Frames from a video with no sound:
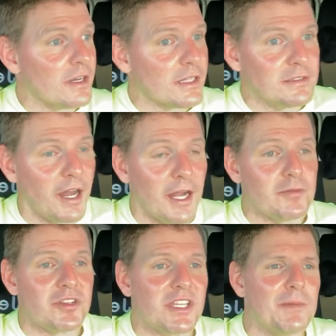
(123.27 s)
time
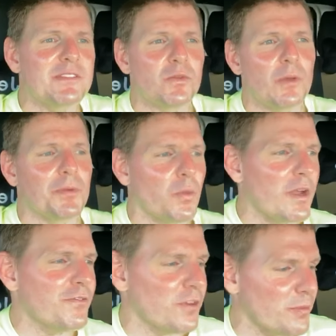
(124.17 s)
just keeps slipping
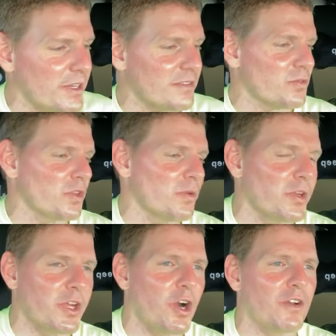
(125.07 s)
away from me. It's really,
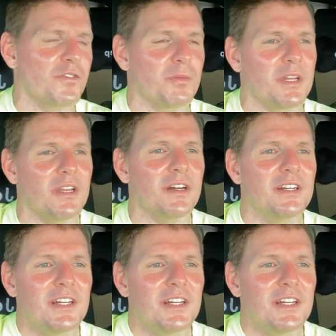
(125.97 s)
really hard for me to